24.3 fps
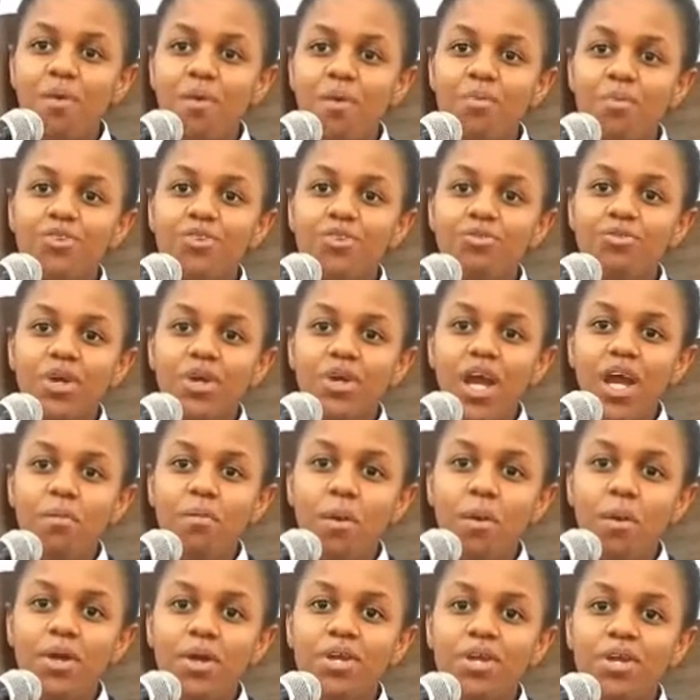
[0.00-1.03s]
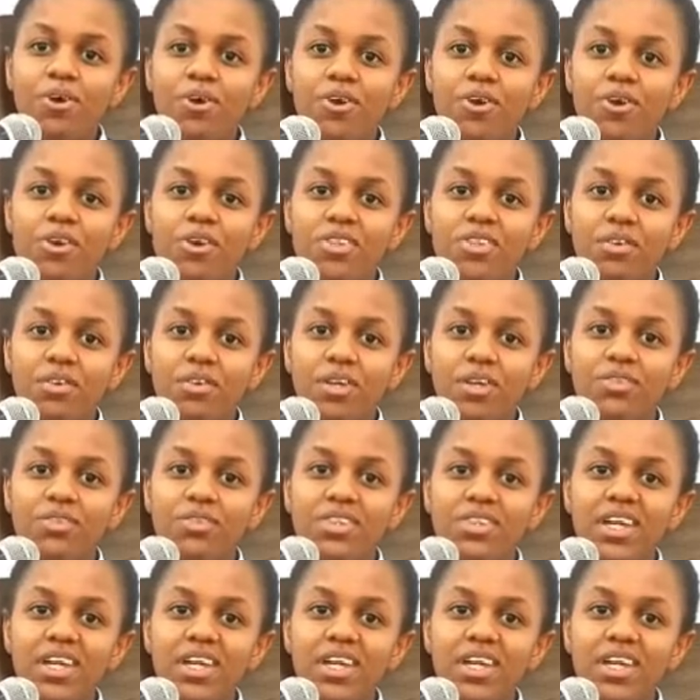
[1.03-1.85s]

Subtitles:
I'm going to become a medical doctor, without